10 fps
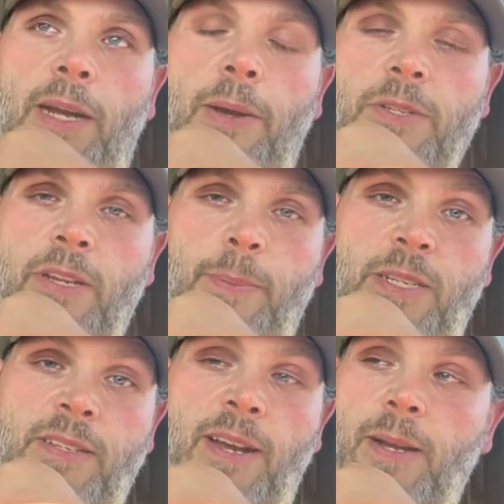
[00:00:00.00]
I was going to be
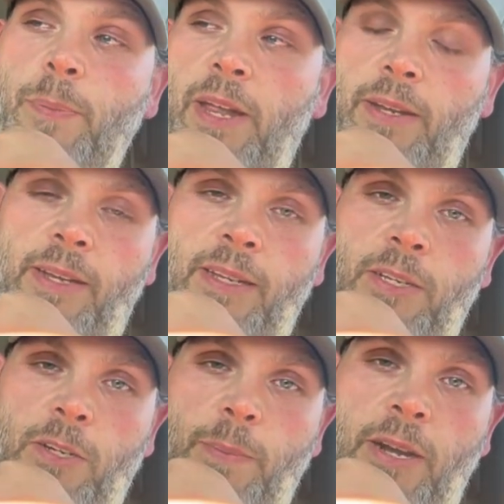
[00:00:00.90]
stuck paying
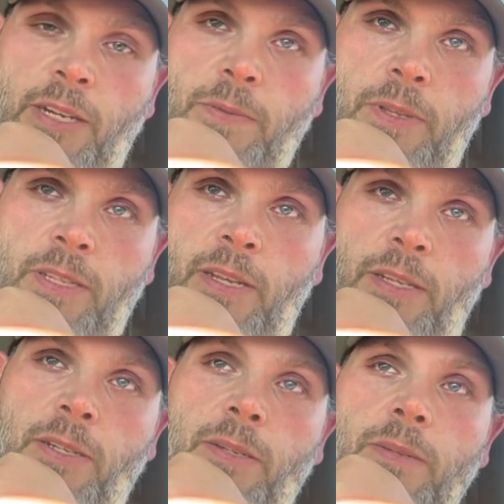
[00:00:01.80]
$900 for the
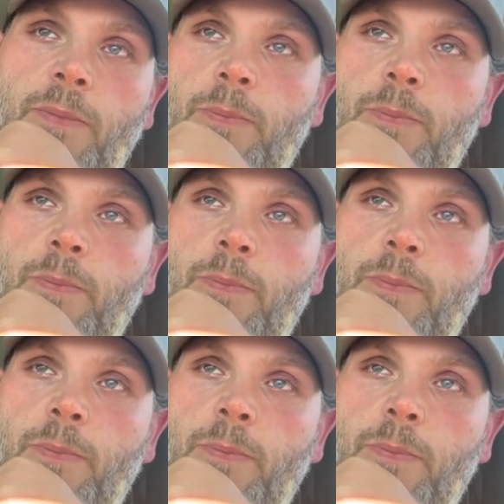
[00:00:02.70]
sensor.